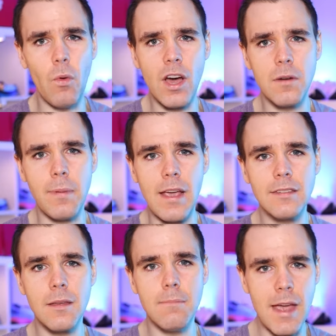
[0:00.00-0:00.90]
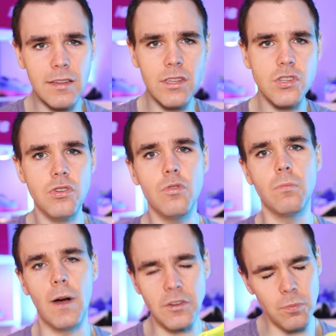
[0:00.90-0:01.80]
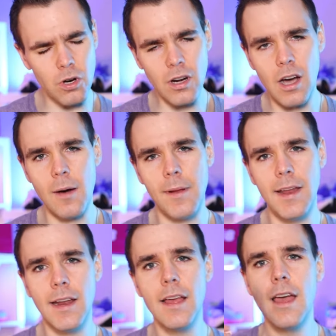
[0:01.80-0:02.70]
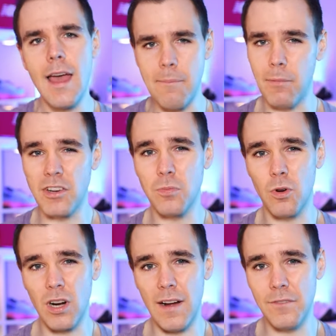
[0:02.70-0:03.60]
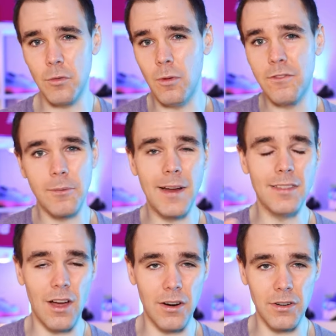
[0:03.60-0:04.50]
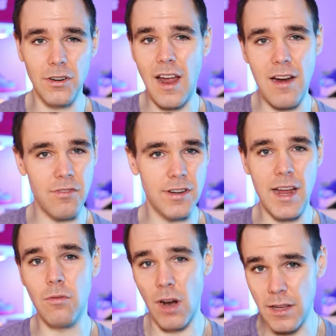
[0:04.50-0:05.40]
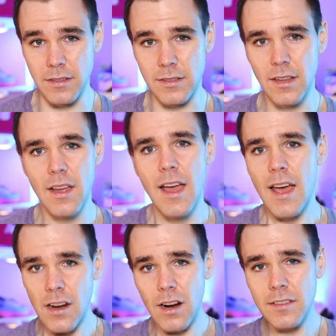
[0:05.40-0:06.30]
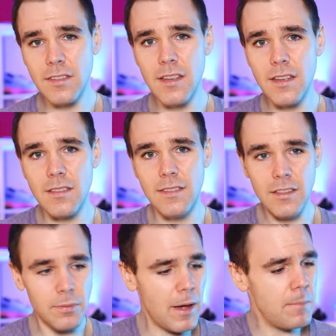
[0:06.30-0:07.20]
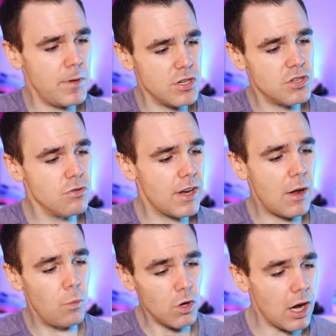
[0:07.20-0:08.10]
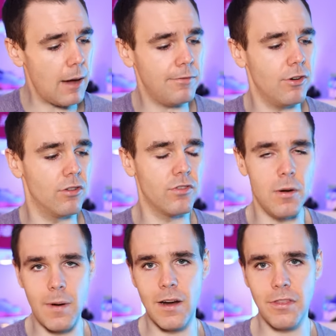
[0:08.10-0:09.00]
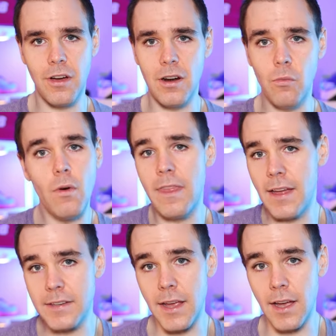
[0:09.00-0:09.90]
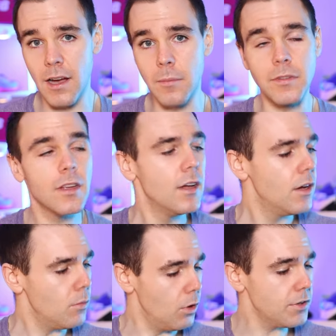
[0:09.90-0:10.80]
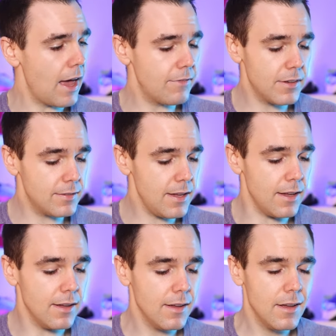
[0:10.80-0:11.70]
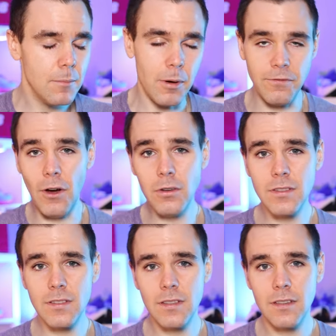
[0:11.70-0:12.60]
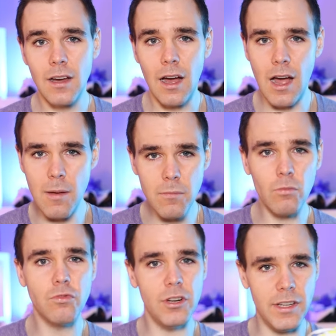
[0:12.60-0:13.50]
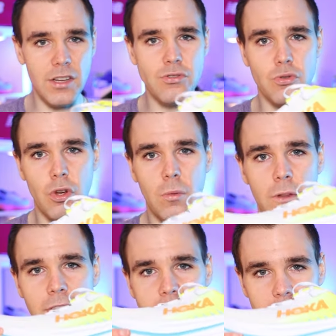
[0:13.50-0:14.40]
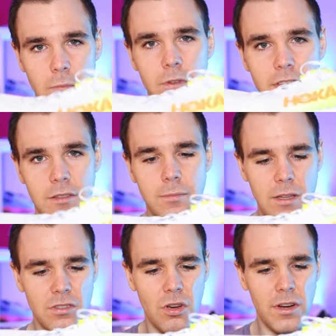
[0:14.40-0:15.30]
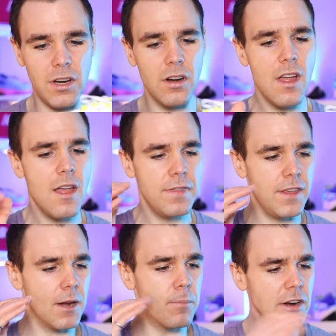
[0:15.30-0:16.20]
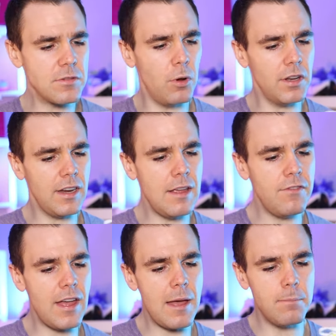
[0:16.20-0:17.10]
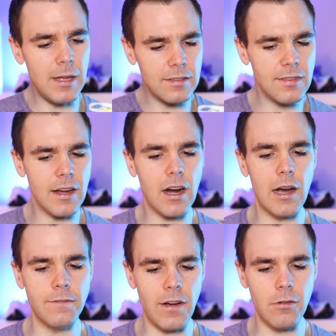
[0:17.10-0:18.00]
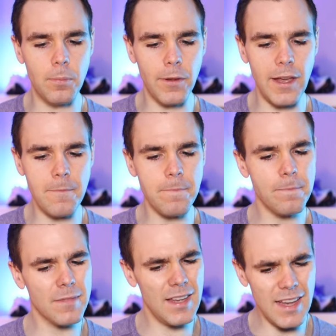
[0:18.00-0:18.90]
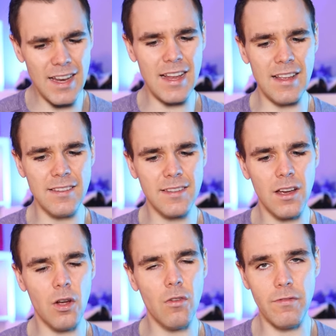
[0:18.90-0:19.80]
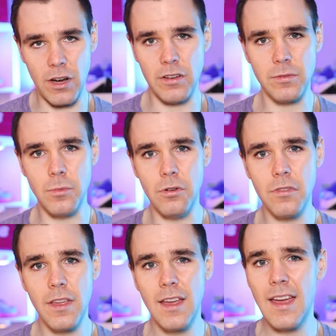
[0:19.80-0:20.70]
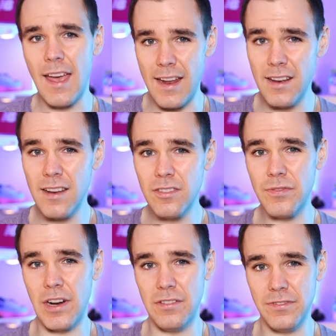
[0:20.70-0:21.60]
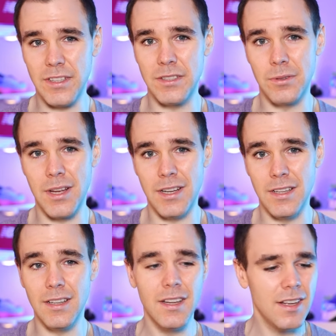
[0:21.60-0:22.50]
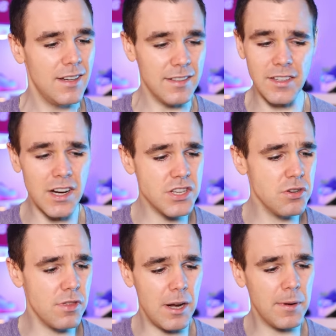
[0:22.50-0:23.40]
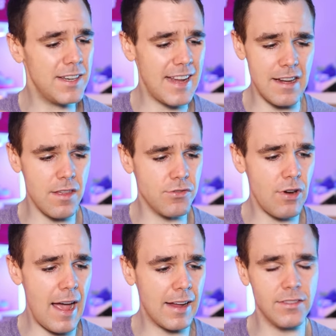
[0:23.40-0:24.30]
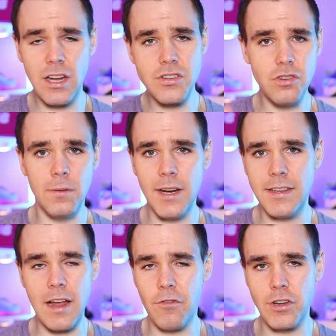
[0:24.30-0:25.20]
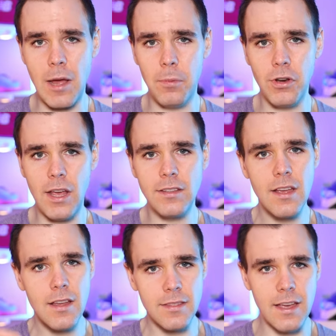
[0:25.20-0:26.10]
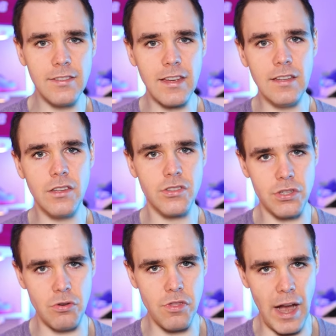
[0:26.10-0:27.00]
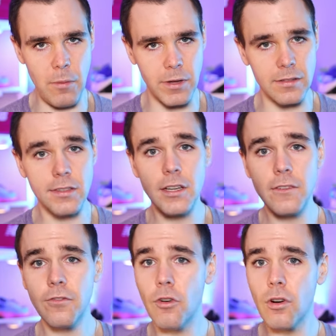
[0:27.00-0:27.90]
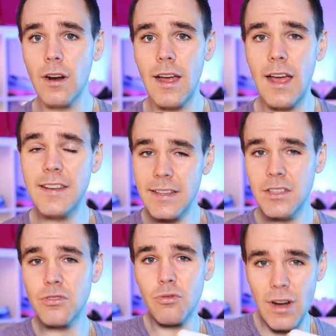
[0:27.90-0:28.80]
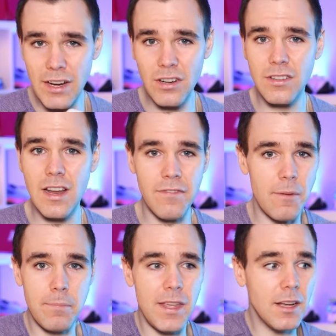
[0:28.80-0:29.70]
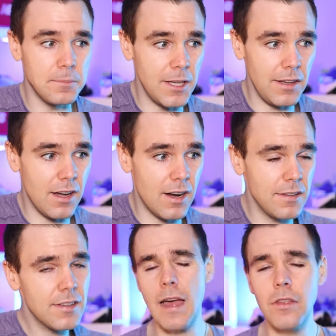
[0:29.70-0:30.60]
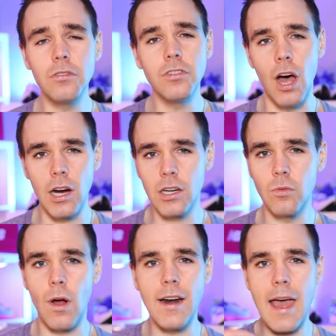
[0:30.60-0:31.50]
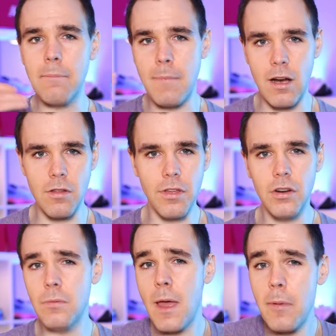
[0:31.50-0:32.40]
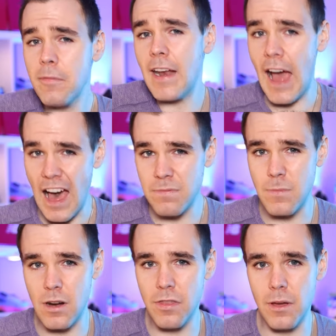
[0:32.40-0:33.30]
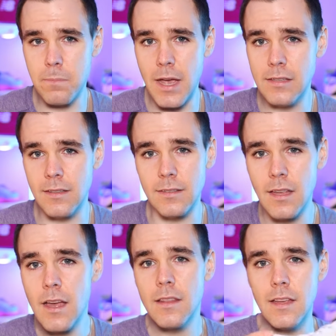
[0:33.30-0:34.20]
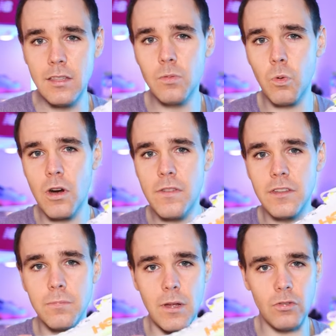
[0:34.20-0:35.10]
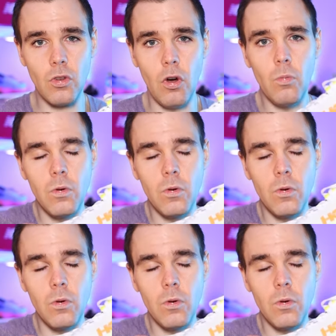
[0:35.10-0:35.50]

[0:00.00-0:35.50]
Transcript: wider base makes the shoe much more accommodating and much more comfortable for my longer everyday runs. And honestly, this might be a shoe that I would opt for a marathon when that day comes. We'll have to see. But folks, I'm really enjoying what they did with this midsole here. The compression molded EVA mixed that carbon fiber plate. It is very smooth and it is very fun to run in. It's not a shoe that I'm gonna take to the track. It's not a shoe I'm gonna take for tempo days. This is a shoe that I would consider for a daily trainer if I'm being completely honest. And those longer run at marathon or maybe even half marathon paces. This is where this midsole